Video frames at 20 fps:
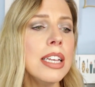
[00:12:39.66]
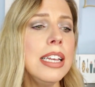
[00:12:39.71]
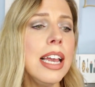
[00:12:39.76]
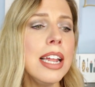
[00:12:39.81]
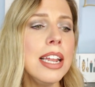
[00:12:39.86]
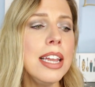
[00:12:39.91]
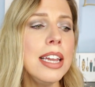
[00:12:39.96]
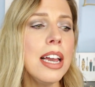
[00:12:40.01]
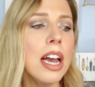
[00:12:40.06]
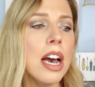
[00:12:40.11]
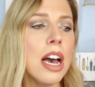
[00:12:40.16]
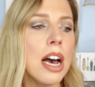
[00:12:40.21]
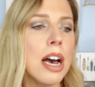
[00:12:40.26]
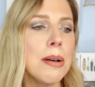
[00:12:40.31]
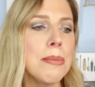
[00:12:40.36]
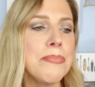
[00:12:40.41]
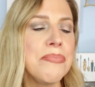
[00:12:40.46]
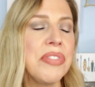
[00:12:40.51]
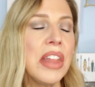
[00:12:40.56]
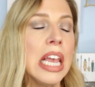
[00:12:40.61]
getting
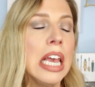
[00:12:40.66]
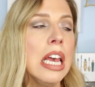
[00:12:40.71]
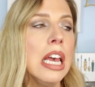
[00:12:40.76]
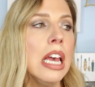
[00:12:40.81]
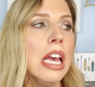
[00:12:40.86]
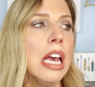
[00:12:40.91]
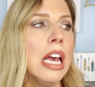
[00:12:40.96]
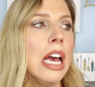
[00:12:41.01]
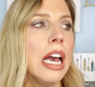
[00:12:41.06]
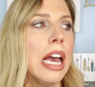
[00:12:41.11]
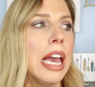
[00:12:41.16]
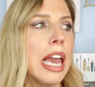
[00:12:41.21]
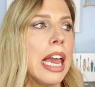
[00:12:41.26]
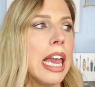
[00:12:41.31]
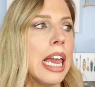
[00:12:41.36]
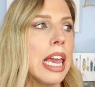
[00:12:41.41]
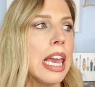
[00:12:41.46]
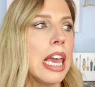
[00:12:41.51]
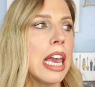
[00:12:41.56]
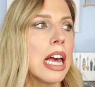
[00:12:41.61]
um,
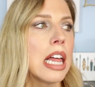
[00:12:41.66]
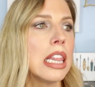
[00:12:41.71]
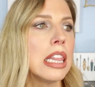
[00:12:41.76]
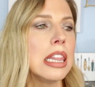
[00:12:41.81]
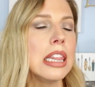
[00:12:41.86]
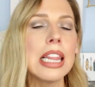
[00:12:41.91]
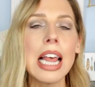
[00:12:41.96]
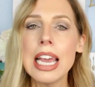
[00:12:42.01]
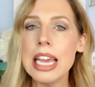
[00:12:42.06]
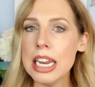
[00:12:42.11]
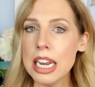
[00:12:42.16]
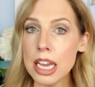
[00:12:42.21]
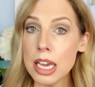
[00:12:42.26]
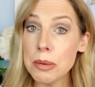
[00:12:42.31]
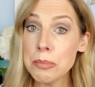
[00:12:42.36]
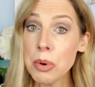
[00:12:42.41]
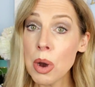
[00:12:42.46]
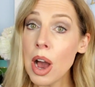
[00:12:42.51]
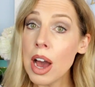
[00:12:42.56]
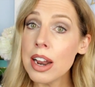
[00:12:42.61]
a
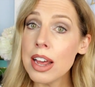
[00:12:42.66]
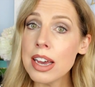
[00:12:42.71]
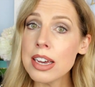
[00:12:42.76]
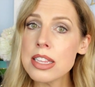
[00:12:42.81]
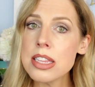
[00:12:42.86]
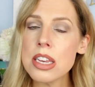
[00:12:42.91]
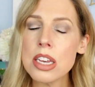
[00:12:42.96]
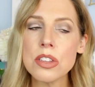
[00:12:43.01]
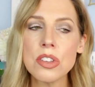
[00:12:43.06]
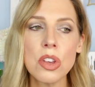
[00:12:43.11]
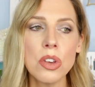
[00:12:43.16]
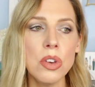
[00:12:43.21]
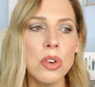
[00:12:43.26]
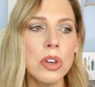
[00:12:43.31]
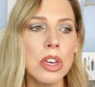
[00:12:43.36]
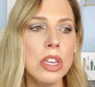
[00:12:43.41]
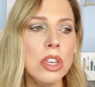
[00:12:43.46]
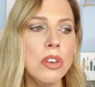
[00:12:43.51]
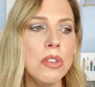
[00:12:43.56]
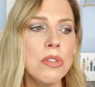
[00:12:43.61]
lightning product. So
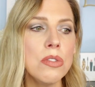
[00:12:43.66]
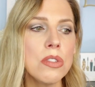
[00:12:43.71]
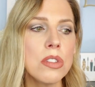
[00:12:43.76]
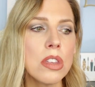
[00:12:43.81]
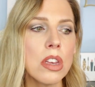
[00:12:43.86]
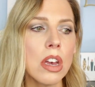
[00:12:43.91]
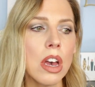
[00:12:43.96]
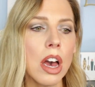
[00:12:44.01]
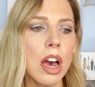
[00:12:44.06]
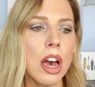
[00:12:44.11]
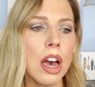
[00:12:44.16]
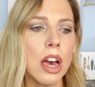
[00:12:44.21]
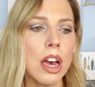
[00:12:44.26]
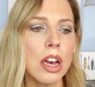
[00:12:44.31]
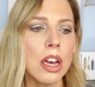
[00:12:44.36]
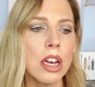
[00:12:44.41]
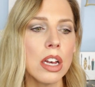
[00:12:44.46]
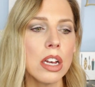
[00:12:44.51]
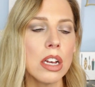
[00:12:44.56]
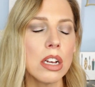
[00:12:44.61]
you can use,
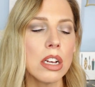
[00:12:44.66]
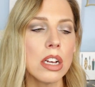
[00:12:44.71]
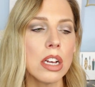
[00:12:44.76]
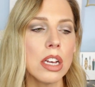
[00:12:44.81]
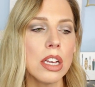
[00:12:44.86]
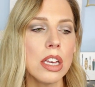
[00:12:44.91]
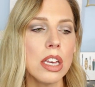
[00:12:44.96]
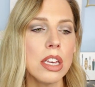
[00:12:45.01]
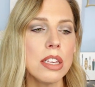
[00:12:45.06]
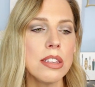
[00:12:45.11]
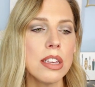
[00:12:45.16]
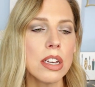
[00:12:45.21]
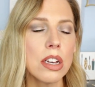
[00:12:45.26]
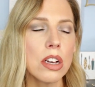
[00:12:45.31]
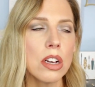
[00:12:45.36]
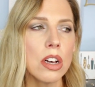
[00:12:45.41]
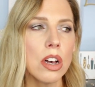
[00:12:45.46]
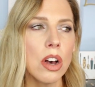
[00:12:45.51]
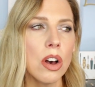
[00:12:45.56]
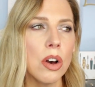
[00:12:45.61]
uh, is
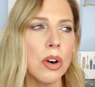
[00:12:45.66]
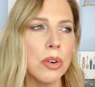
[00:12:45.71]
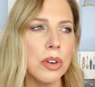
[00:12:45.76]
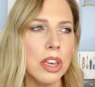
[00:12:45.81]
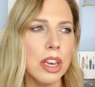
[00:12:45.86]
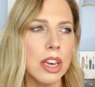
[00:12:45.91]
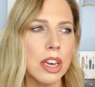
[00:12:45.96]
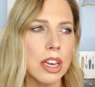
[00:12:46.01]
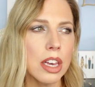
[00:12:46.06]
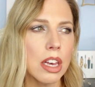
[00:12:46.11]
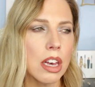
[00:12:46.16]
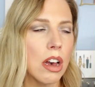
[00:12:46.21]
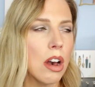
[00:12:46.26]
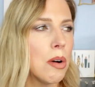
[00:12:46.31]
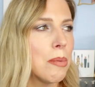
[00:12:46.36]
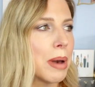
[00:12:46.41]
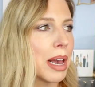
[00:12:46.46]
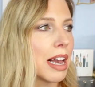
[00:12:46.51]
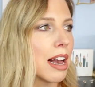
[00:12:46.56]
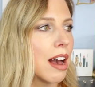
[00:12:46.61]
it koyak?
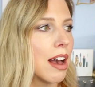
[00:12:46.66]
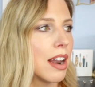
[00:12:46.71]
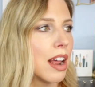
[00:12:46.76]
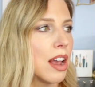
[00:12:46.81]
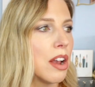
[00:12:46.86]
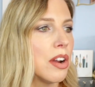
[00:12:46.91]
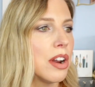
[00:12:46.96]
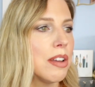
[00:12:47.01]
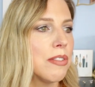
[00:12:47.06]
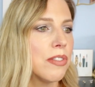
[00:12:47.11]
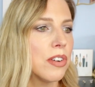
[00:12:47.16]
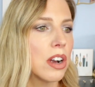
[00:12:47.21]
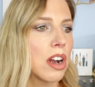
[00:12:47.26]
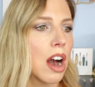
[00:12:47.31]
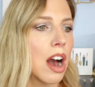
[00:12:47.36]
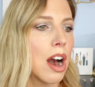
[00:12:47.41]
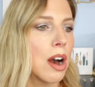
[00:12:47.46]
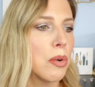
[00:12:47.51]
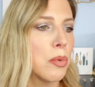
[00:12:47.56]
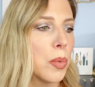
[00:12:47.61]
Oh my God, I already
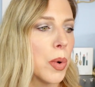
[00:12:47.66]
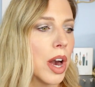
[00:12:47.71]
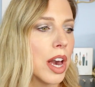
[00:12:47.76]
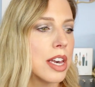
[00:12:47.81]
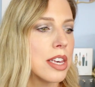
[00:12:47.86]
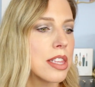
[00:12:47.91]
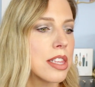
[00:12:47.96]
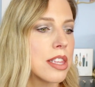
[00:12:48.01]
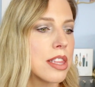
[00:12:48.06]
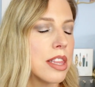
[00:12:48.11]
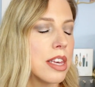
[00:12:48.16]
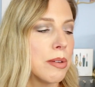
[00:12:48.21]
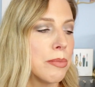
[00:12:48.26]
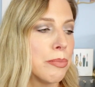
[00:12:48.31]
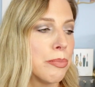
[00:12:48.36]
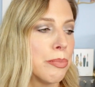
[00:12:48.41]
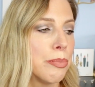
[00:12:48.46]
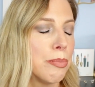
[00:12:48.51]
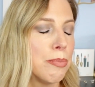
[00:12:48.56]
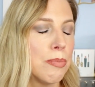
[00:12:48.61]
forgot what
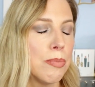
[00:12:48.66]
the,